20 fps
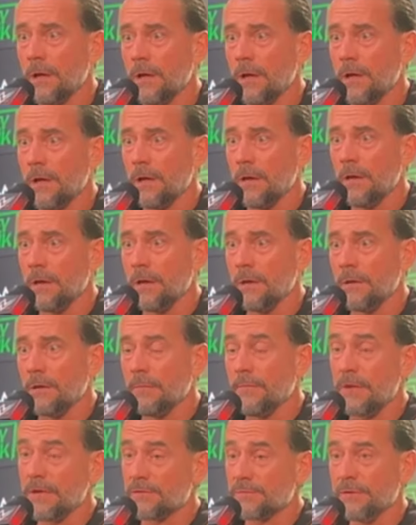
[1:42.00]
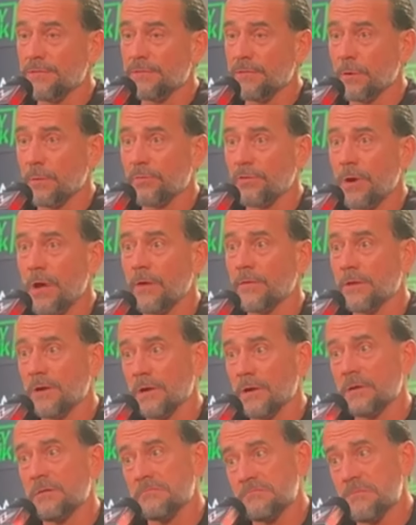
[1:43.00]
And it makes me feel proud that
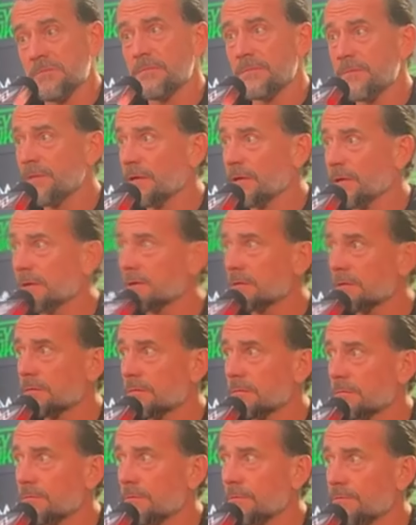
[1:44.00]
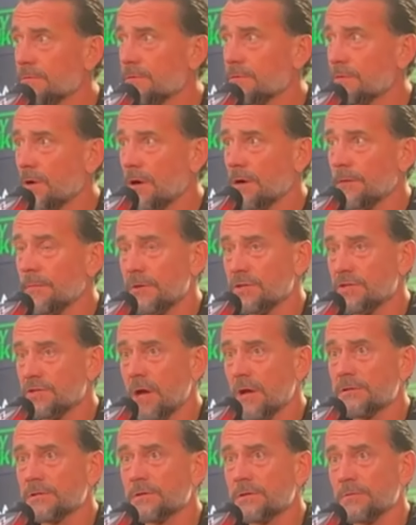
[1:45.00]
I think you talk about
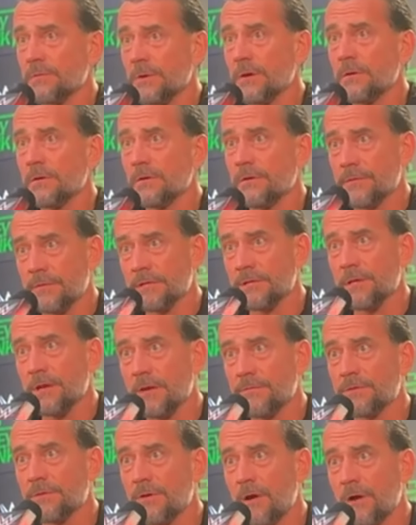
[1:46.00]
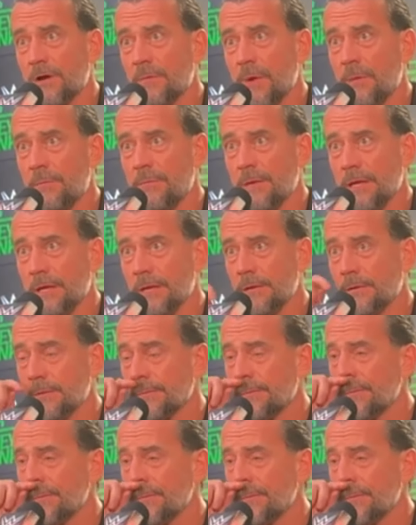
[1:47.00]
John's career, that you have to talk about me.